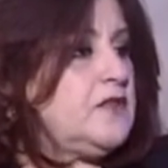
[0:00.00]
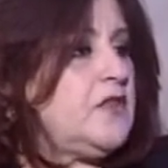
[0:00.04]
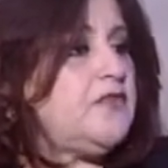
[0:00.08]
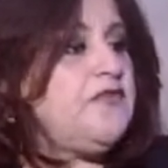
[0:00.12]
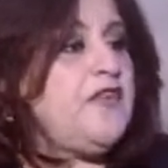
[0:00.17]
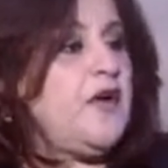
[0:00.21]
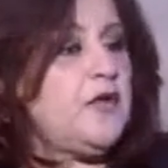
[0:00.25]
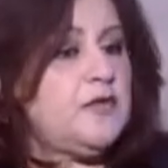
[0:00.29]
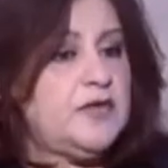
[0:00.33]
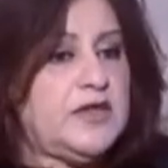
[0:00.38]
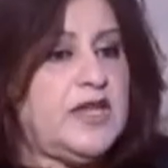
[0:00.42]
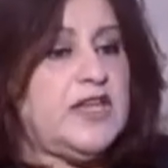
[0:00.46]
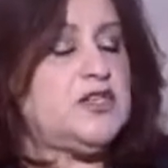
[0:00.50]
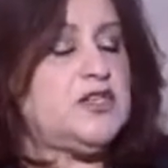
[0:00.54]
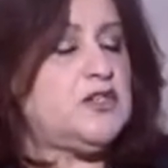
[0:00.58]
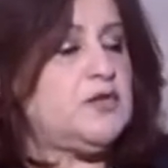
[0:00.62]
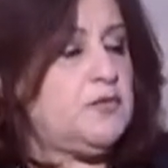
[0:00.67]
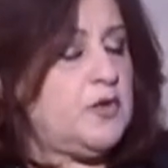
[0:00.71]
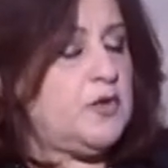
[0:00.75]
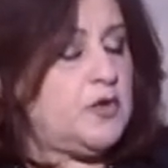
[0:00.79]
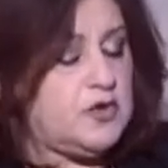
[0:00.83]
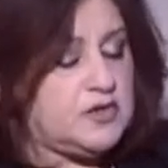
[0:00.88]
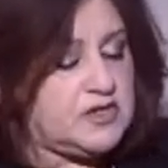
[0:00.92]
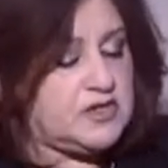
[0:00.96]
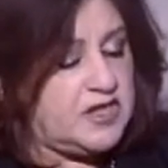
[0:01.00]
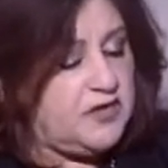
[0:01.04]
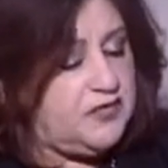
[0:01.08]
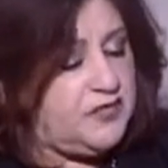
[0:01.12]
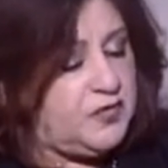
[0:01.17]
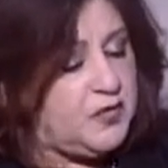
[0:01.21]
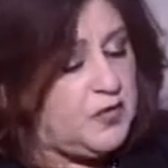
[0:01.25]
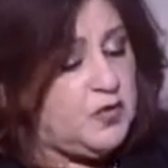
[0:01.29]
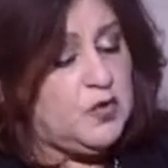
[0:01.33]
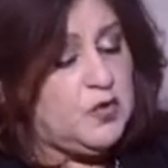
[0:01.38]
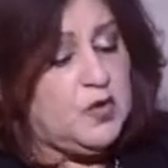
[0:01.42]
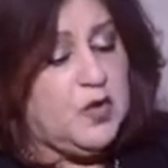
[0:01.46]
Yeah, the foundation, because
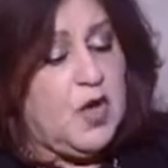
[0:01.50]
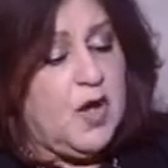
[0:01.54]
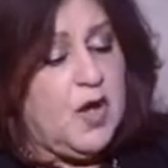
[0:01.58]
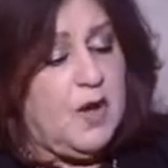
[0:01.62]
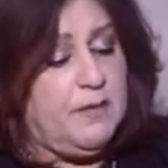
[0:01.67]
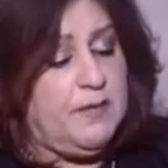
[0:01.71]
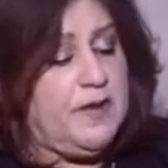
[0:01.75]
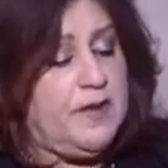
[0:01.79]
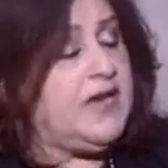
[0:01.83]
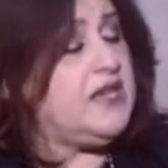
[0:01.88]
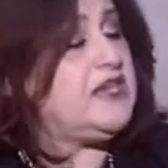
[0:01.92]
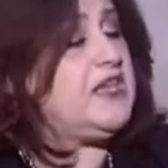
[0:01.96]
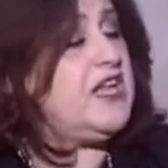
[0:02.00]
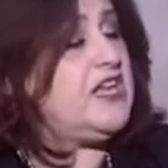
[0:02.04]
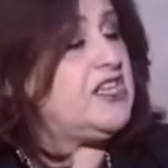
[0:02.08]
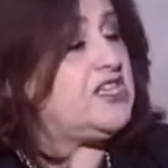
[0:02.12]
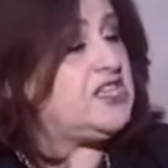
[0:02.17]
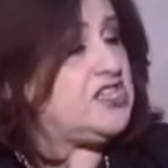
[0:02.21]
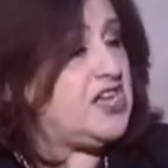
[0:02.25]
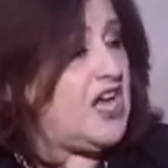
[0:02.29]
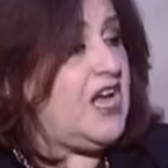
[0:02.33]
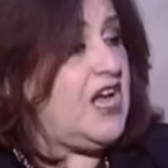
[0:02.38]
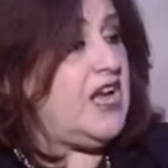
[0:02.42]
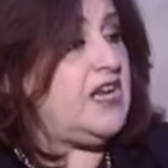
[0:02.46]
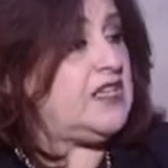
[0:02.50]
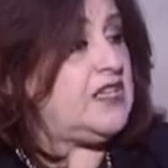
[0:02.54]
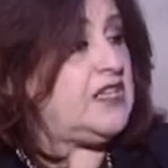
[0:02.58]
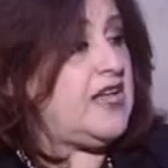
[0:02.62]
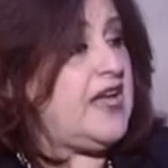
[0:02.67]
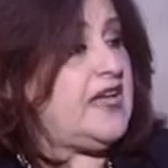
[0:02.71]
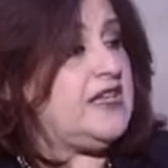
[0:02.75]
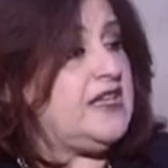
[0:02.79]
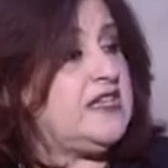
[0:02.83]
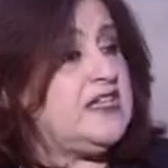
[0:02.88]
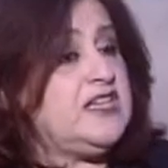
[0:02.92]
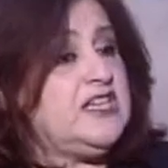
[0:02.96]
if you build a child
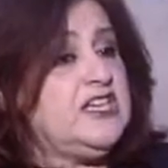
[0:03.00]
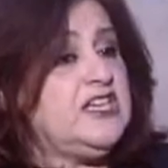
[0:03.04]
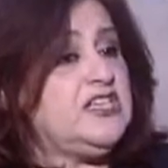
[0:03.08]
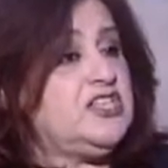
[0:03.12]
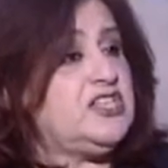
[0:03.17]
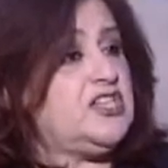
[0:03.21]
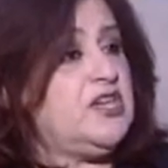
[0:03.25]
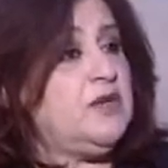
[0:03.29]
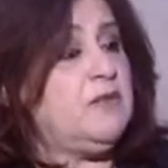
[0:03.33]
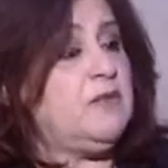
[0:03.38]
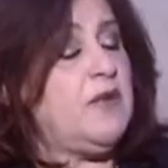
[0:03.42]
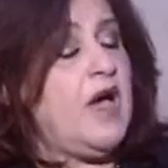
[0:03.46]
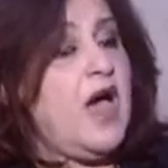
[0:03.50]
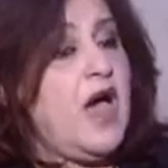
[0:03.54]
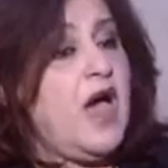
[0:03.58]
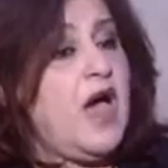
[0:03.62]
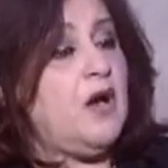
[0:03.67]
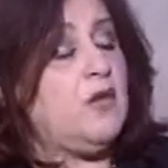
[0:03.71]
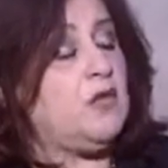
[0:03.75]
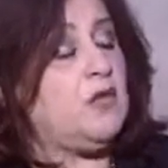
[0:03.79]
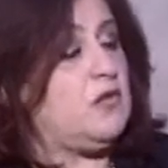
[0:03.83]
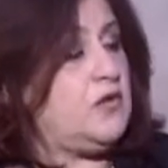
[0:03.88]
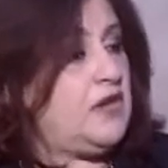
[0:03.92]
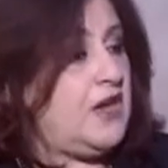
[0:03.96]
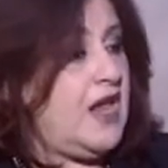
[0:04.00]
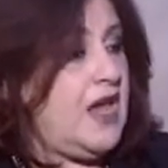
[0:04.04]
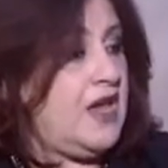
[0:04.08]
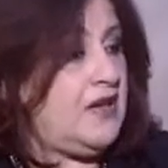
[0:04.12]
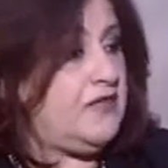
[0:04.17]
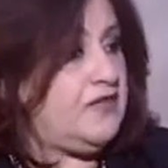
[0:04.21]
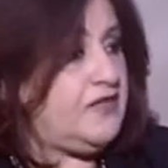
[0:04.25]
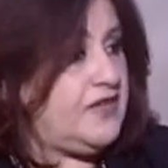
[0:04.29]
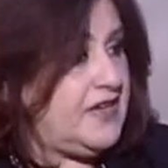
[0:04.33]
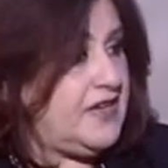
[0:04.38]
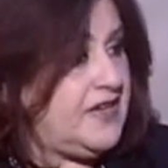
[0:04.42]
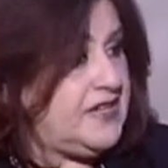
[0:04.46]
and teach him how
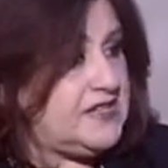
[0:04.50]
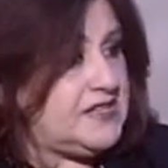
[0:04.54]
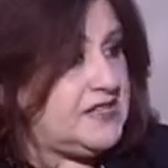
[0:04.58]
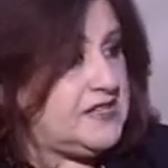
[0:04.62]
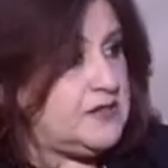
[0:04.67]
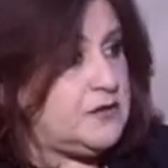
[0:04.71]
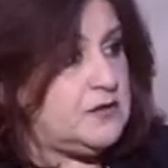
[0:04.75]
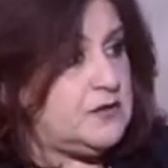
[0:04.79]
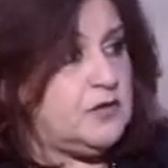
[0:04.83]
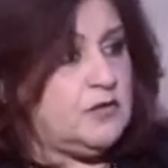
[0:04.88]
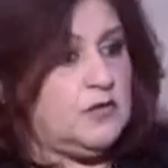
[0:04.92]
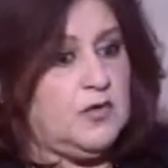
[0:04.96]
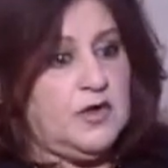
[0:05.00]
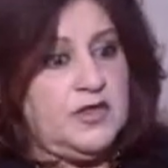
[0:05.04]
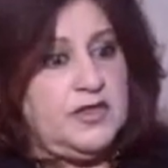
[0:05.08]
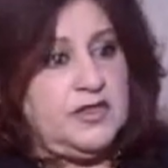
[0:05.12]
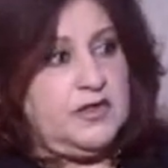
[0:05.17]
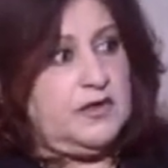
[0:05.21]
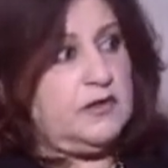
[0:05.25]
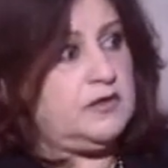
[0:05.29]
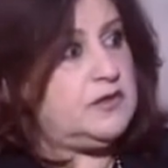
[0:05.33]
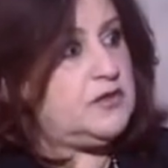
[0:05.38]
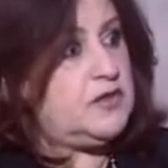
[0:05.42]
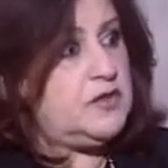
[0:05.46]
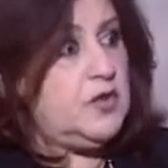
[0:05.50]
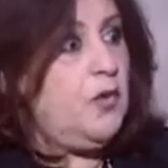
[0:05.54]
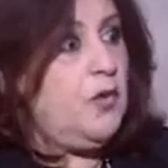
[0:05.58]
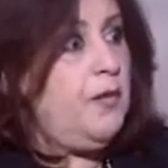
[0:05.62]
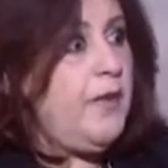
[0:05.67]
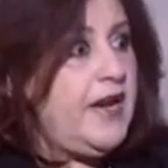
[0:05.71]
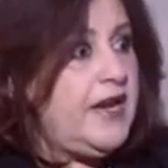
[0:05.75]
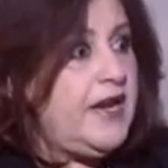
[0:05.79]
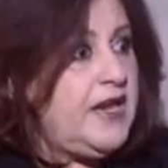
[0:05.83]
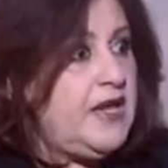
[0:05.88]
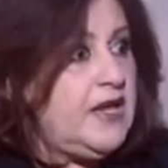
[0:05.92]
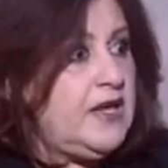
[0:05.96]
life is with so
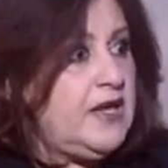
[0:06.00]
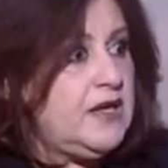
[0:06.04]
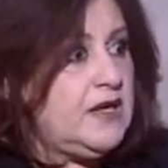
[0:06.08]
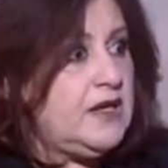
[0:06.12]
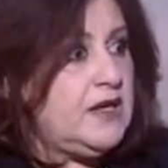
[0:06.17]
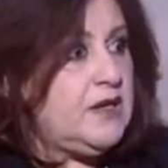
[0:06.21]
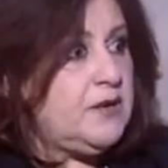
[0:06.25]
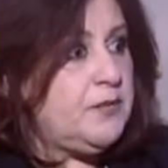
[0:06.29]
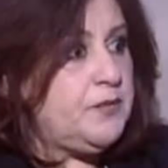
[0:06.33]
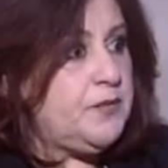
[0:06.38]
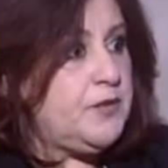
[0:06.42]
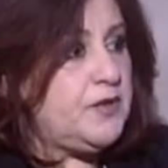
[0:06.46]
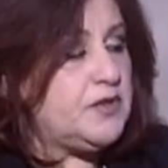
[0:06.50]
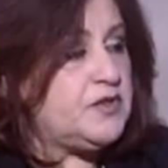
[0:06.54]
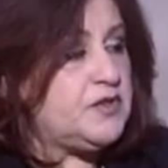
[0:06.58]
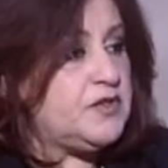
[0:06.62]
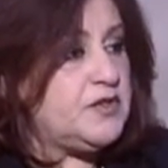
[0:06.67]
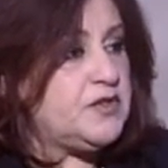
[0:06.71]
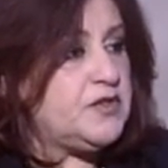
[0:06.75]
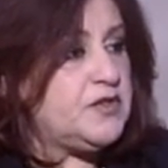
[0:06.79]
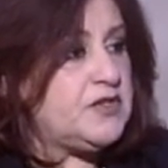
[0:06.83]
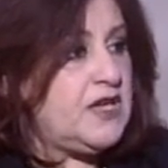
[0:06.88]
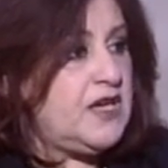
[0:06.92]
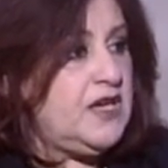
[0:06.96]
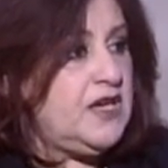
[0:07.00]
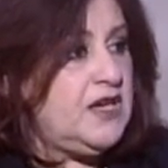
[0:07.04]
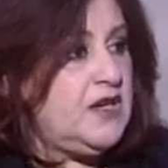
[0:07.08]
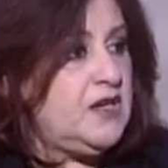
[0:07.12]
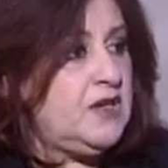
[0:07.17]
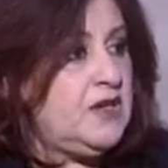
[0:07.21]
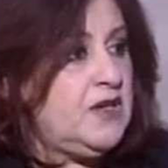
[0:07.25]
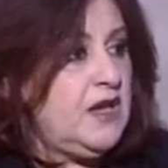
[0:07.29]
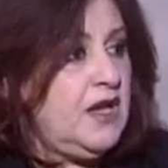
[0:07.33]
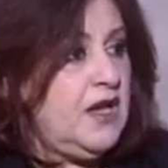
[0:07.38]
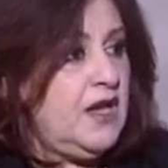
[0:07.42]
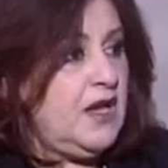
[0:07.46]
many persons
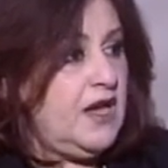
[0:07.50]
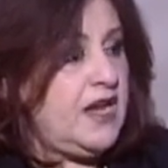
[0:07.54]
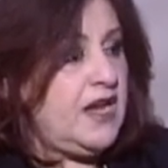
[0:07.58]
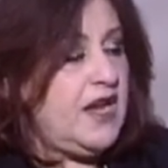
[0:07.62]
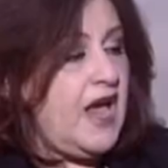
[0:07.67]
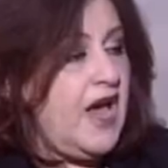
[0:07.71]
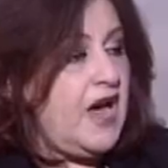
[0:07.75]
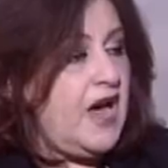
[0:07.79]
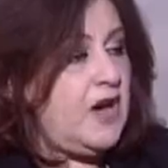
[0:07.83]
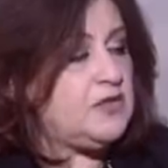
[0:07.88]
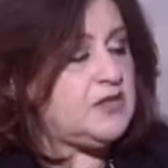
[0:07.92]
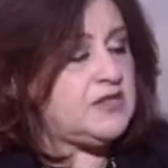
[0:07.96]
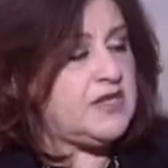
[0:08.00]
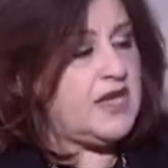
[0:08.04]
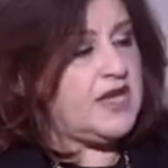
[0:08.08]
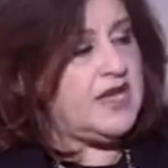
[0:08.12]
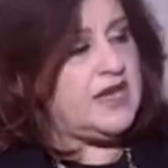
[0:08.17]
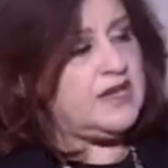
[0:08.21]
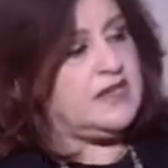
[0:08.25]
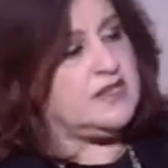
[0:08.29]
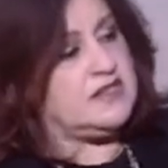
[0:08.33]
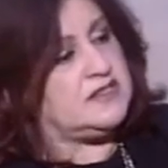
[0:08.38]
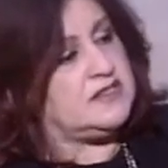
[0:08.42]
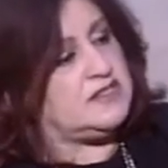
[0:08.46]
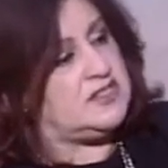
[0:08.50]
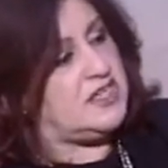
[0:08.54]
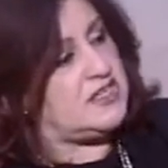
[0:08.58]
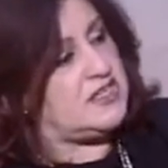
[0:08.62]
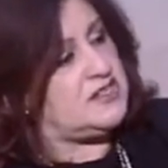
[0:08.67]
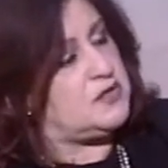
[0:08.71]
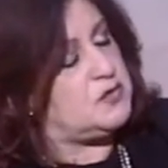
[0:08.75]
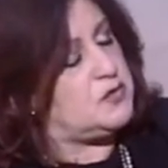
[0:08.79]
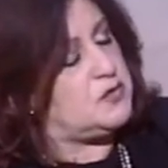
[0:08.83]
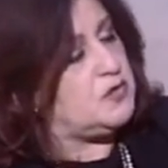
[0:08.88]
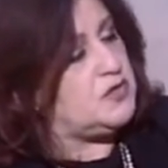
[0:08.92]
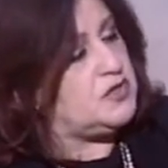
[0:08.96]
in a house and
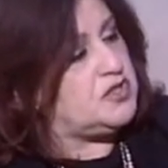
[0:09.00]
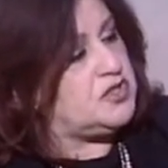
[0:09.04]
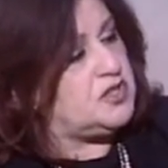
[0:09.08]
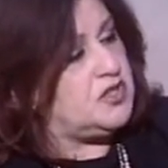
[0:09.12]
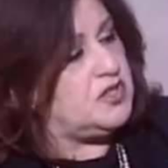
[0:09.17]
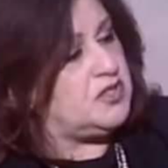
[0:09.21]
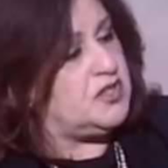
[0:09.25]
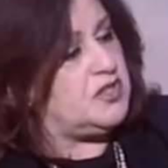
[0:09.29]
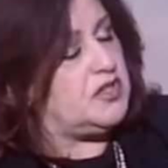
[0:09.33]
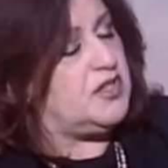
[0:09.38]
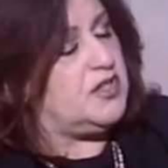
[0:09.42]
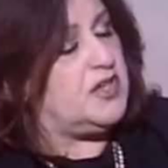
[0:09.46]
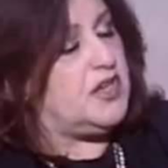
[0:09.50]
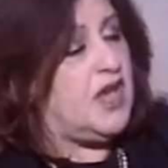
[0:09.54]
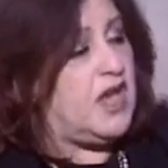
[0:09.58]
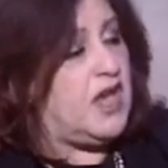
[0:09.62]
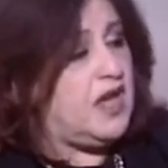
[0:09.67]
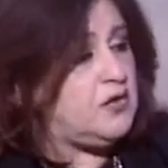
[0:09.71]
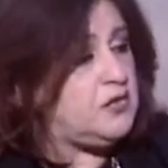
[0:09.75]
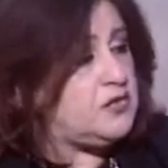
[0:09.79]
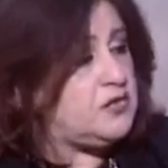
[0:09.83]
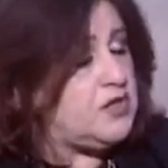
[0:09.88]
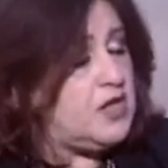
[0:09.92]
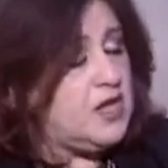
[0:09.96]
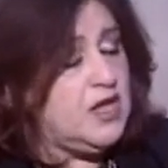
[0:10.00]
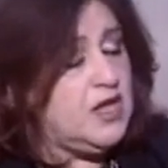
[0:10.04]
just 2 children in a house,